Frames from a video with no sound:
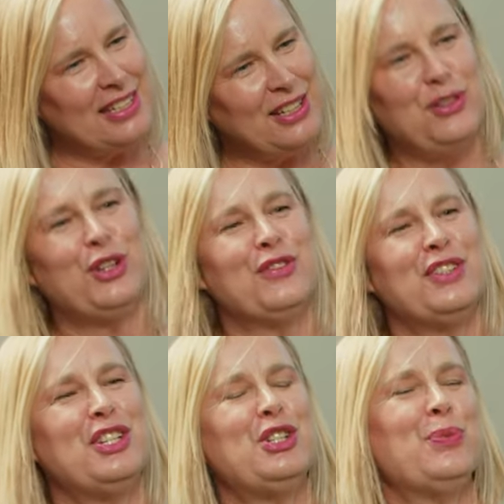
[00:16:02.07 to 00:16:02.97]
lovely
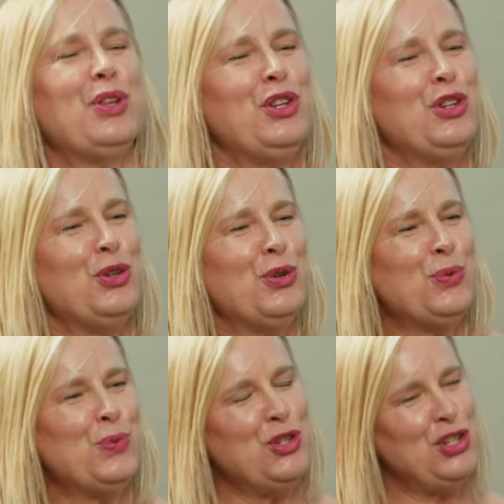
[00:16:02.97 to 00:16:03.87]
conversation with you,
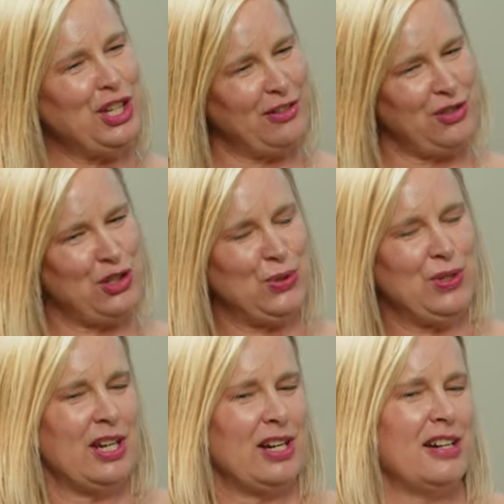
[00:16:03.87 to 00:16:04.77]
would you give to
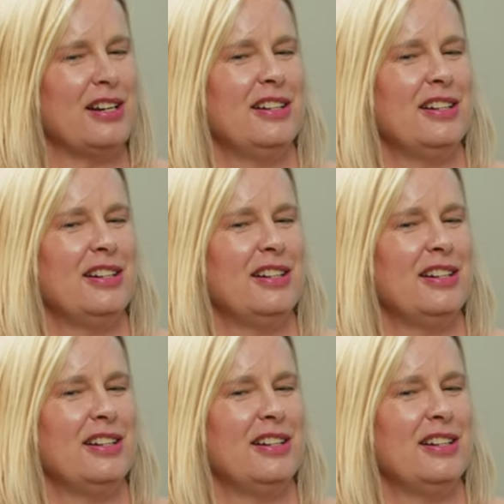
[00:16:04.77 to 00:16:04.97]
young